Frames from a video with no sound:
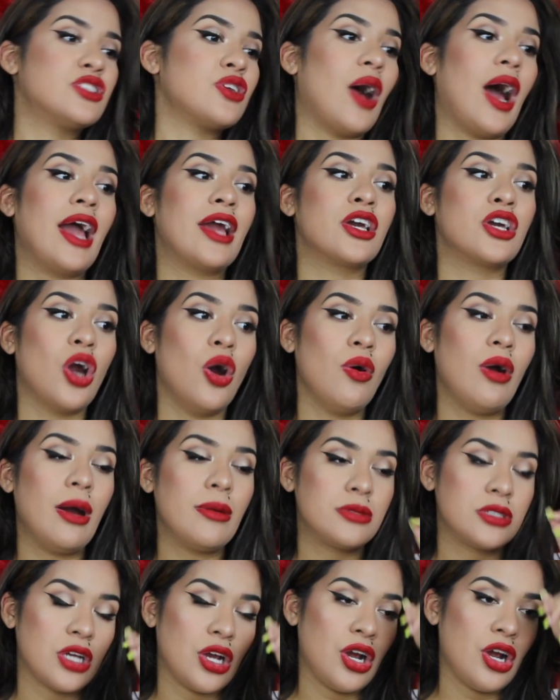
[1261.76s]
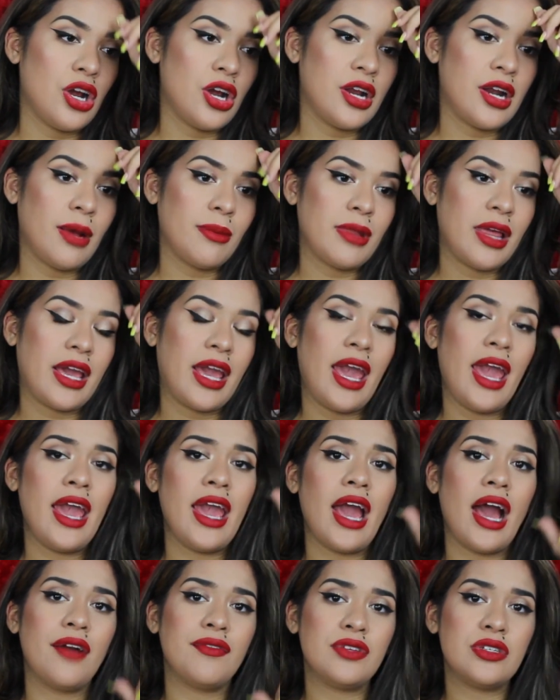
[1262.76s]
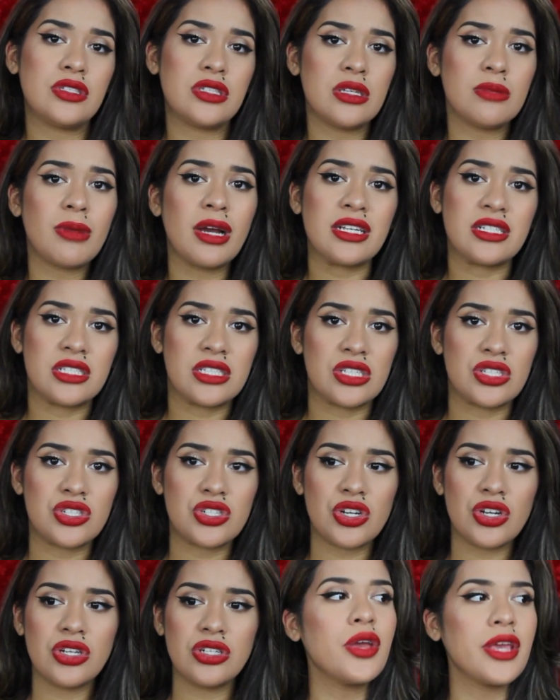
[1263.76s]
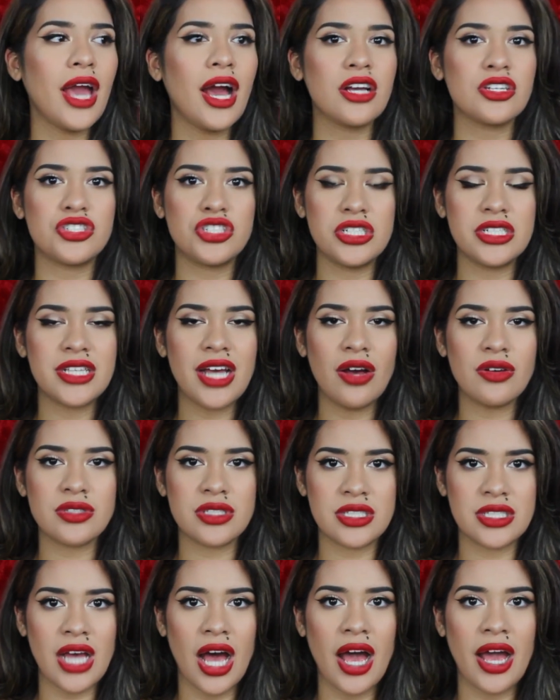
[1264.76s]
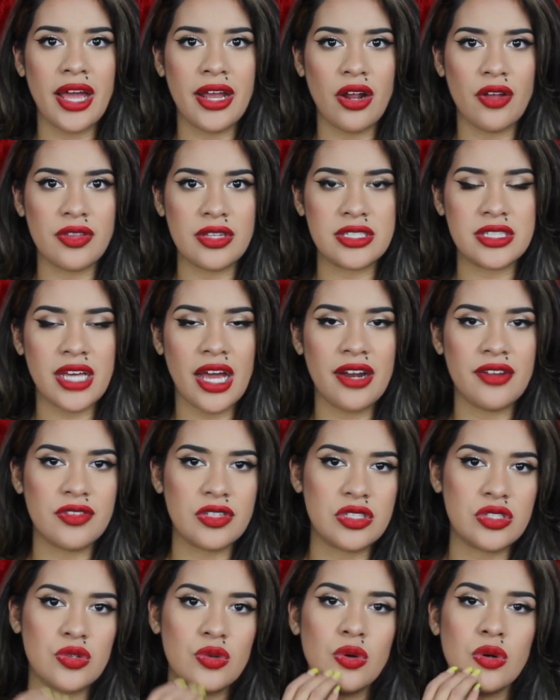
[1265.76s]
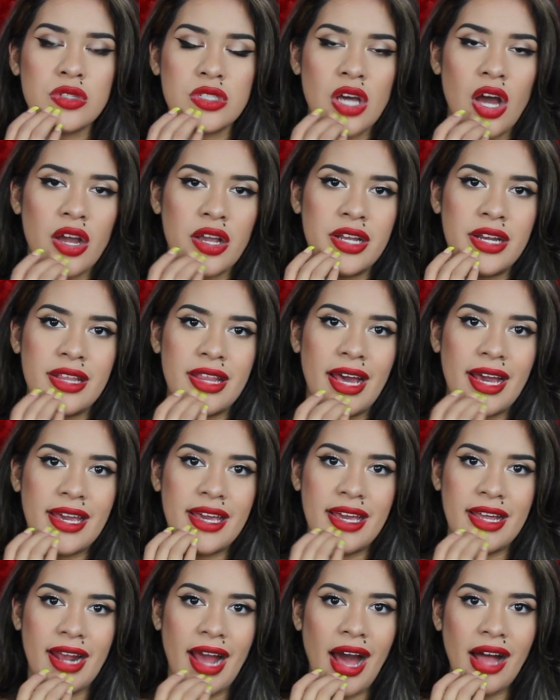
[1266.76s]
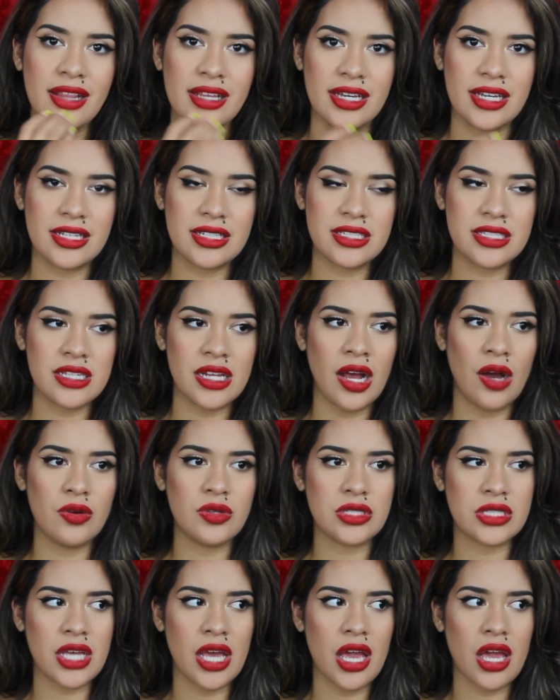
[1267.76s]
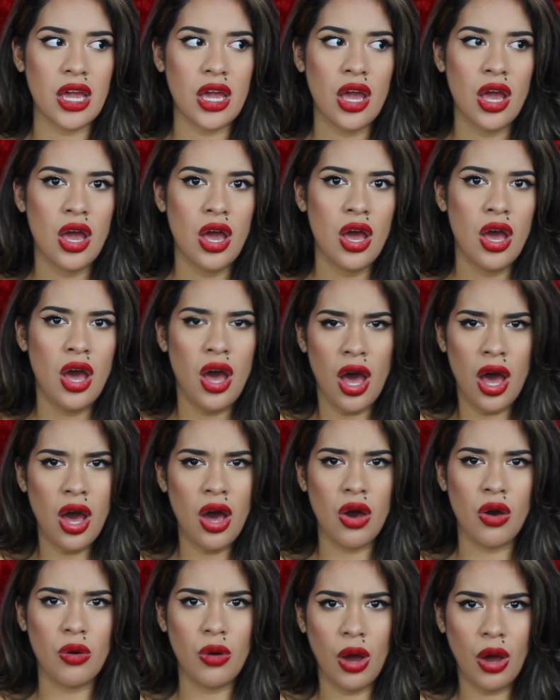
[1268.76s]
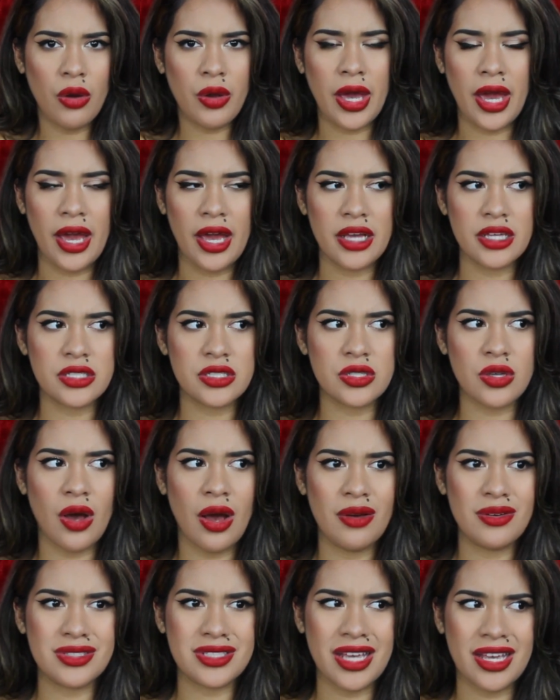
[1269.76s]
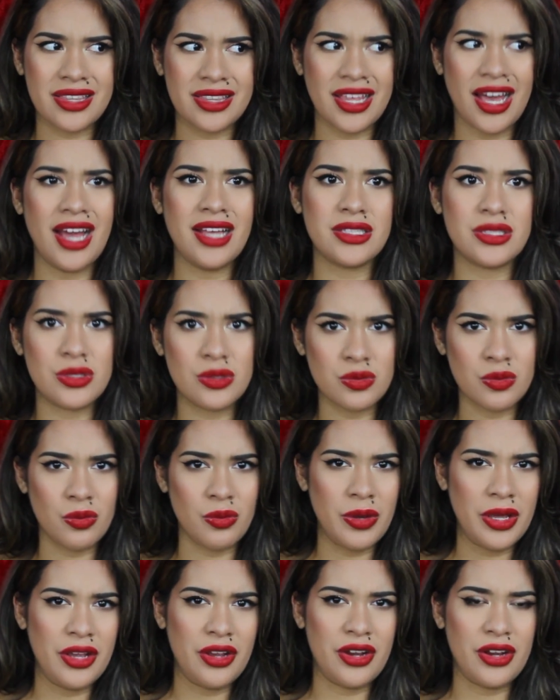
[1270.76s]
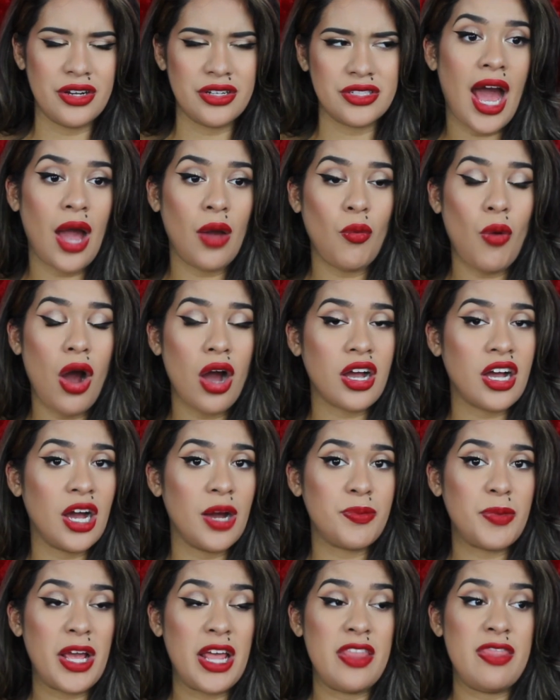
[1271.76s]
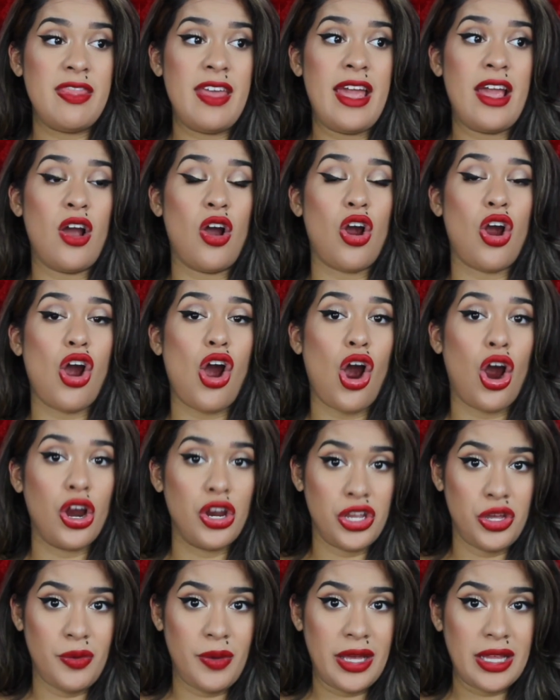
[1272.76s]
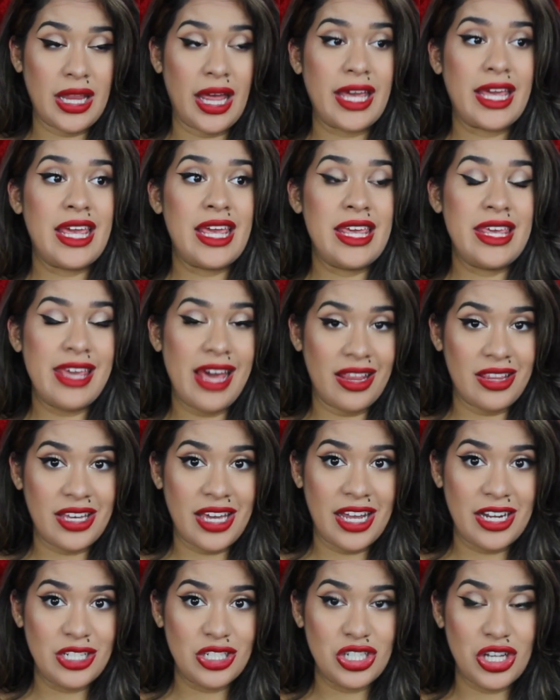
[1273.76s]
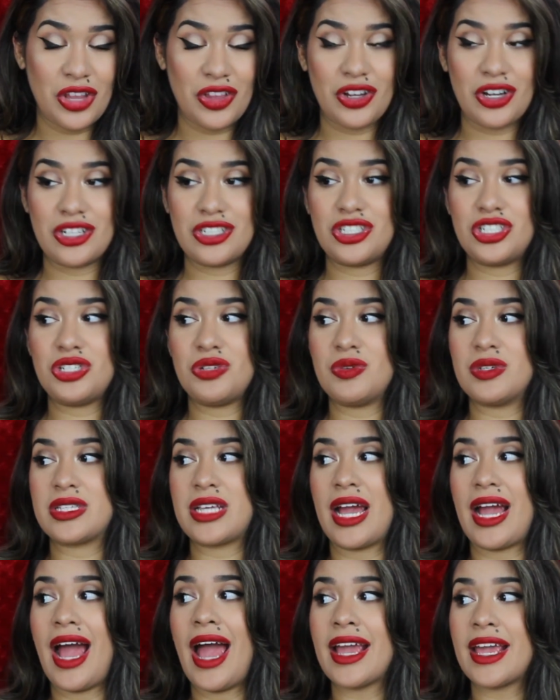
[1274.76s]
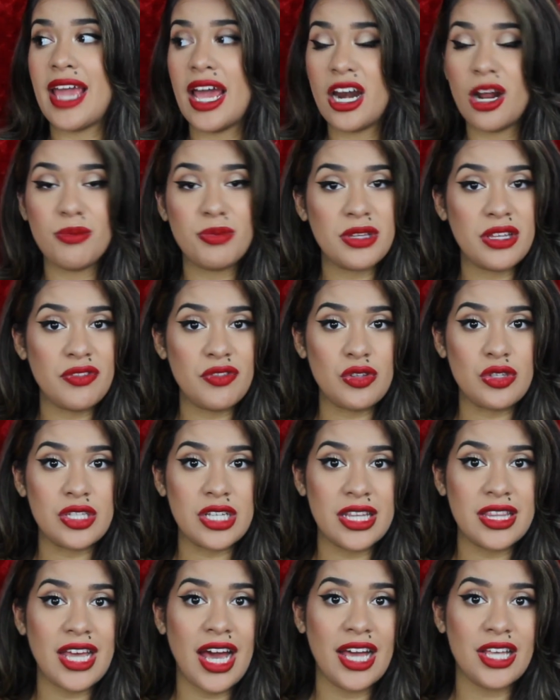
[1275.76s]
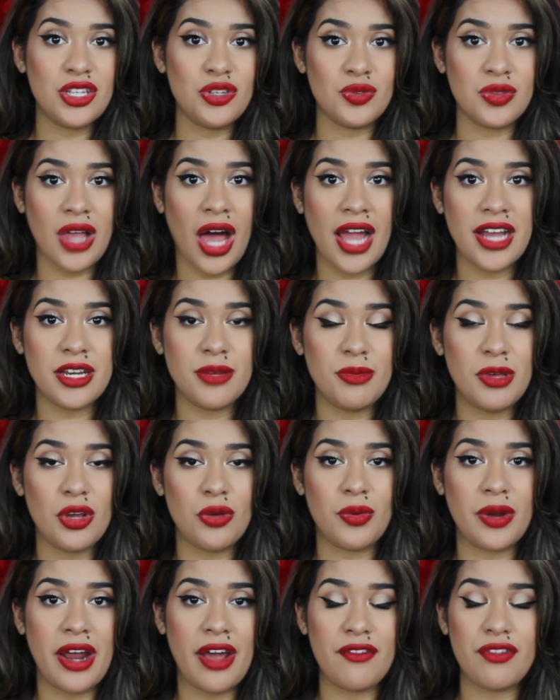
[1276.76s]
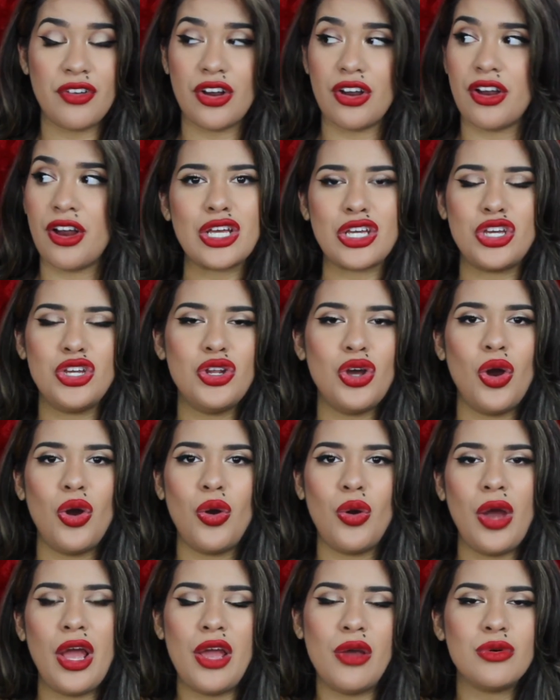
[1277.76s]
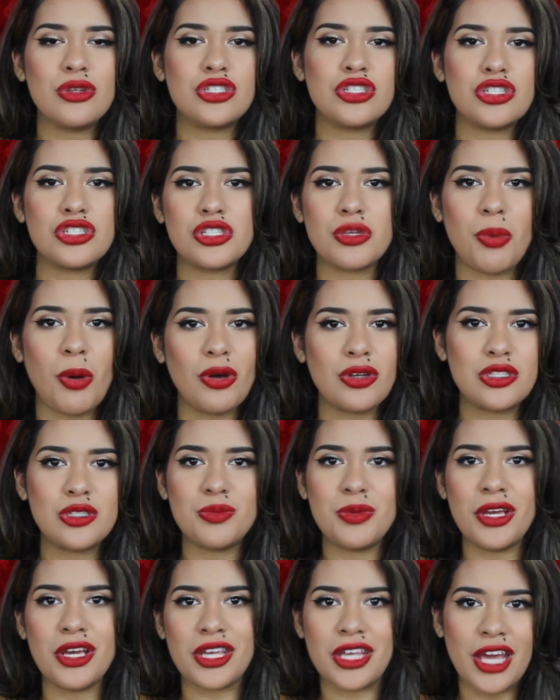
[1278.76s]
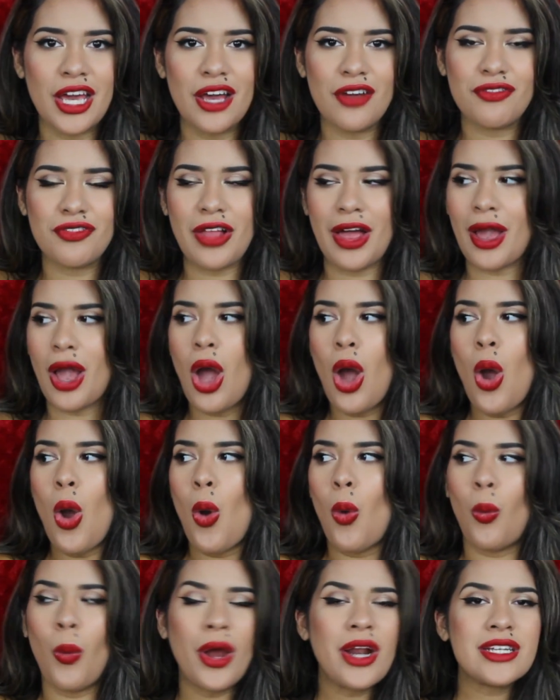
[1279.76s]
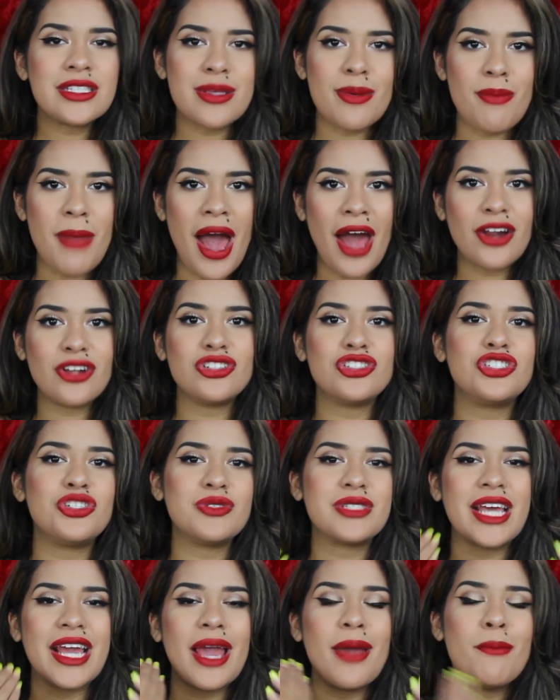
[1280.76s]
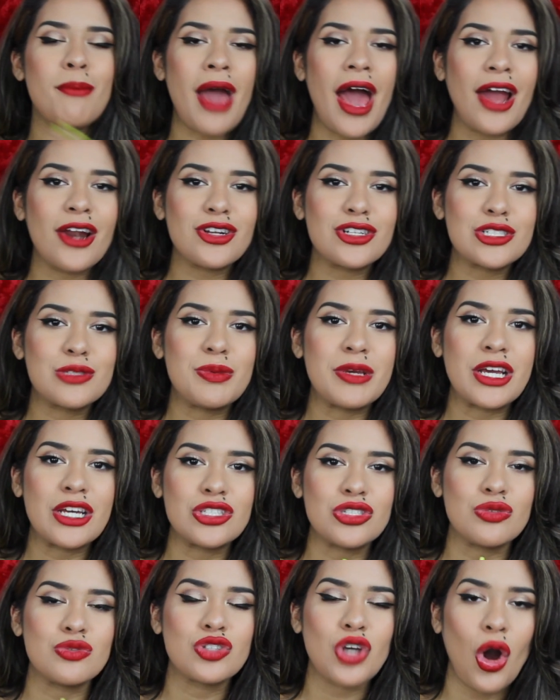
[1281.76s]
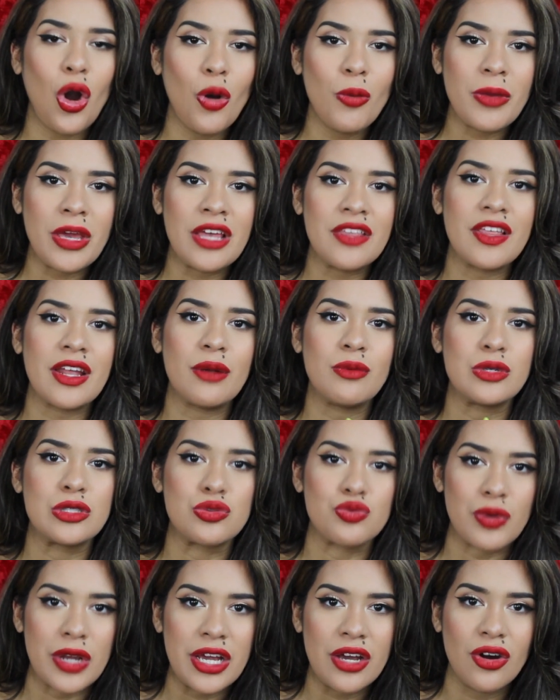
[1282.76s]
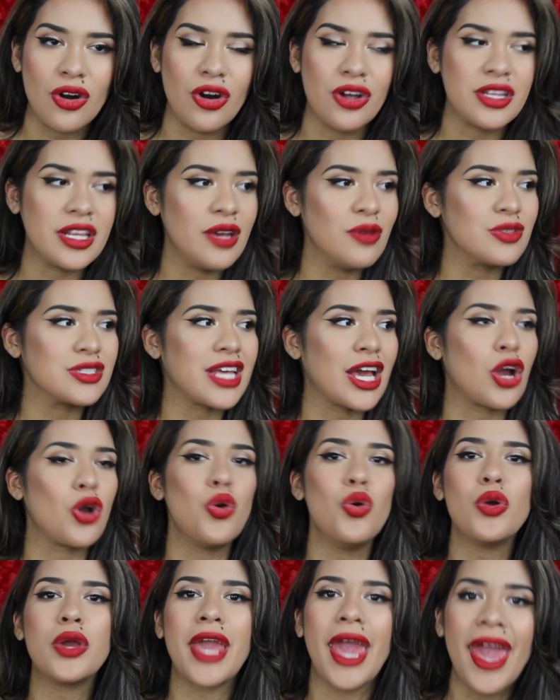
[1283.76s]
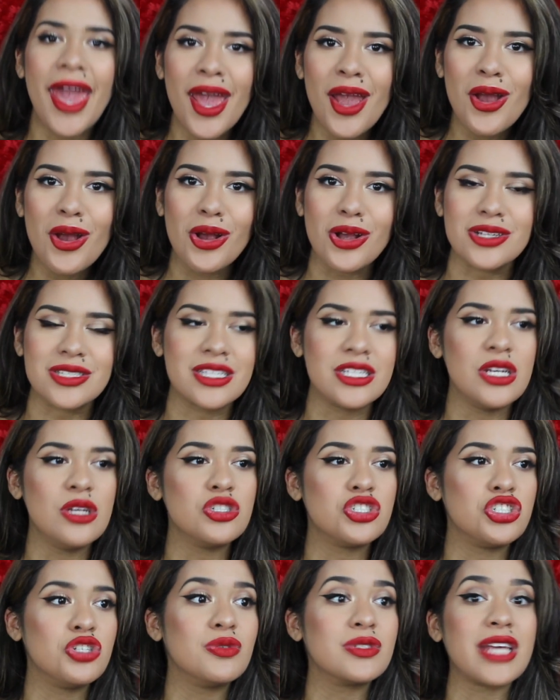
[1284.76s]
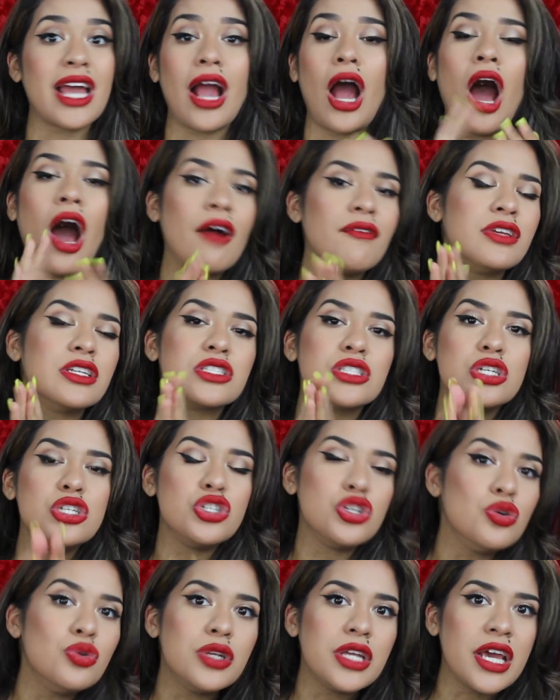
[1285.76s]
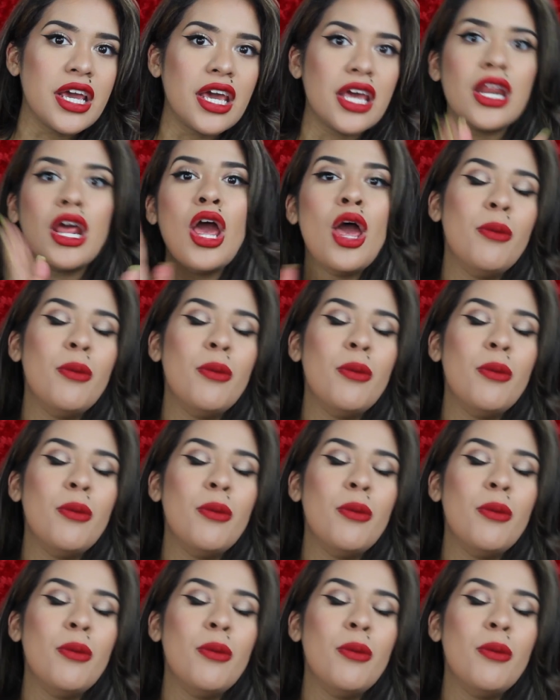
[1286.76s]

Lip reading: so I go up to her and I'm like, hey, have you seen my sister? Oh yeah, she's outside on the side of the school talking to that kid Alex. And I was like, oh, okay. So I was like, that's weird. I walk up and they are arguing, like yelling at each other. And she was like, I cannot believe you did that. You lied to me or whatever. Like, you know, it was just supposed to be a gift. Like, what does it matter? And she was like, it matters because you told me that it was real. And he was like, who cares? And she was like, obviously you did